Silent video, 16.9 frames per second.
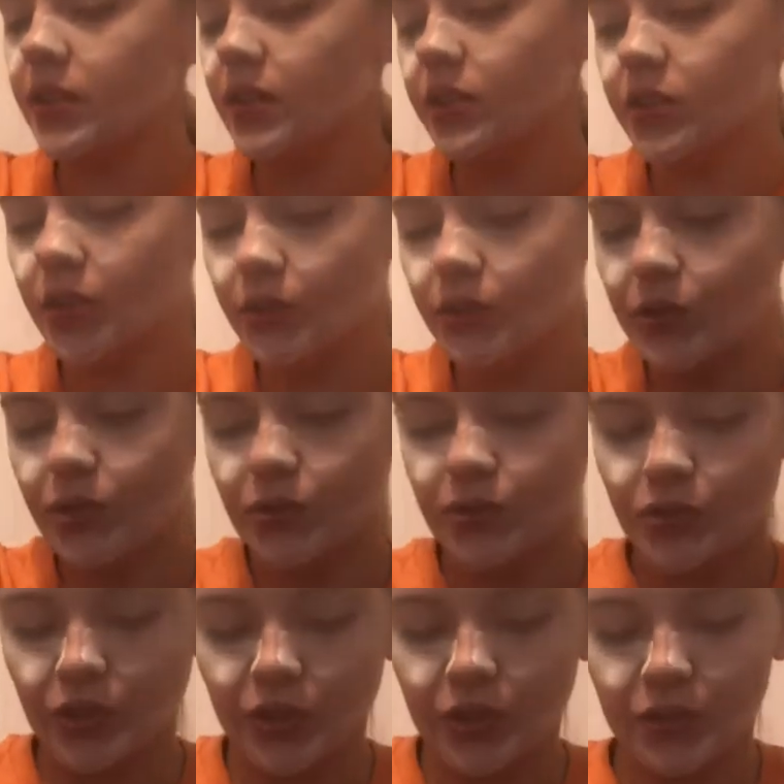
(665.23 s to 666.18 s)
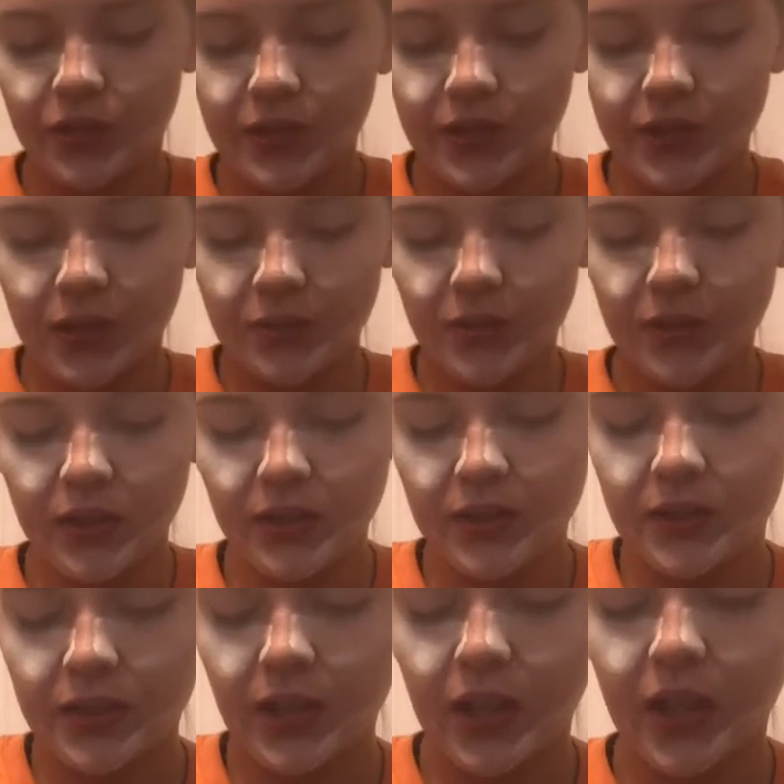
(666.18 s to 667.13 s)
don't usually do the step
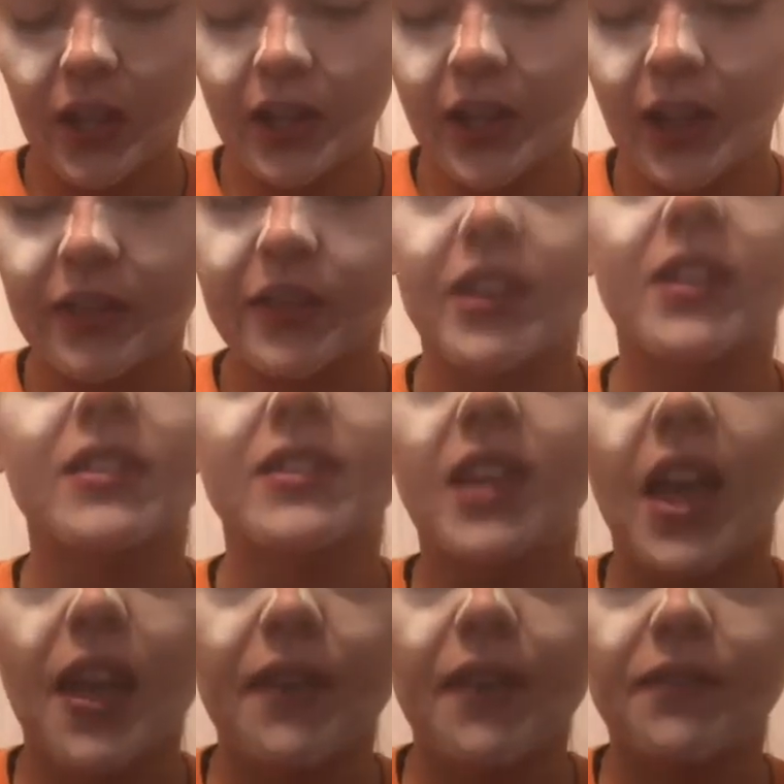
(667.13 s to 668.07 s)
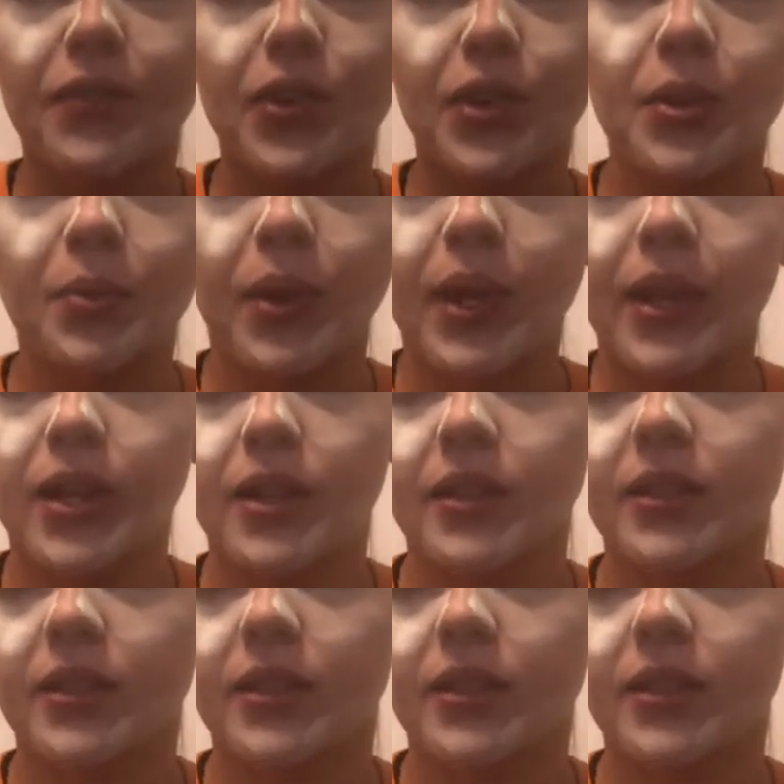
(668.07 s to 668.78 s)
next, and I got this everywhere.